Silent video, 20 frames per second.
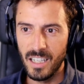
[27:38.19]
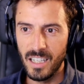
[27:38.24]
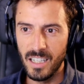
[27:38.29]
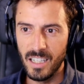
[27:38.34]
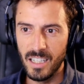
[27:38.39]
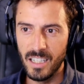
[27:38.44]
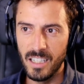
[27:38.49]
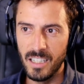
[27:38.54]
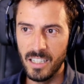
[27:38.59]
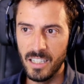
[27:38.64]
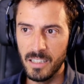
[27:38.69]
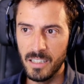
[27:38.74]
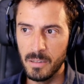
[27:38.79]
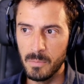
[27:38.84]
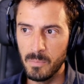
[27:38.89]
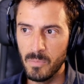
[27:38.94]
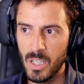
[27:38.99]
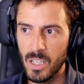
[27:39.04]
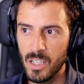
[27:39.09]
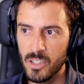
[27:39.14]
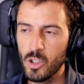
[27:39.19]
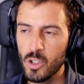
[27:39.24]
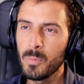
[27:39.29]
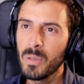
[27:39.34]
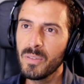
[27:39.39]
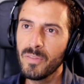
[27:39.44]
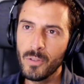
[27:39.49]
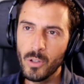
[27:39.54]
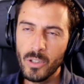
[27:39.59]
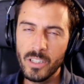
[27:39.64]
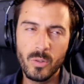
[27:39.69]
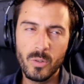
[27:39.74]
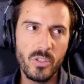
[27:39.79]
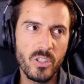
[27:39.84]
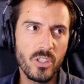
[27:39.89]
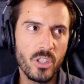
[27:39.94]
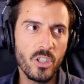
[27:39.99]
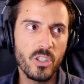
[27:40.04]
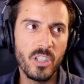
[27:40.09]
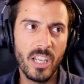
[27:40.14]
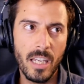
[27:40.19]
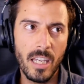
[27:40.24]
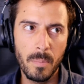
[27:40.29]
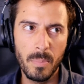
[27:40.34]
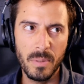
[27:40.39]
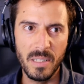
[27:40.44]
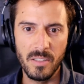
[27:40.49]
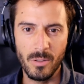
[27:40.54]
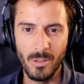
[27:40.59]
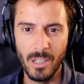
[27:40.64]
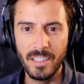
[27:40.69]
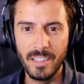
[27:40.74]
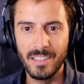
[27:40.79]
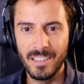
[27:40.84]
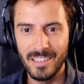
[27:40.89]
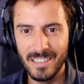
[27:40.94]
Uh, so before it was just hippies, right?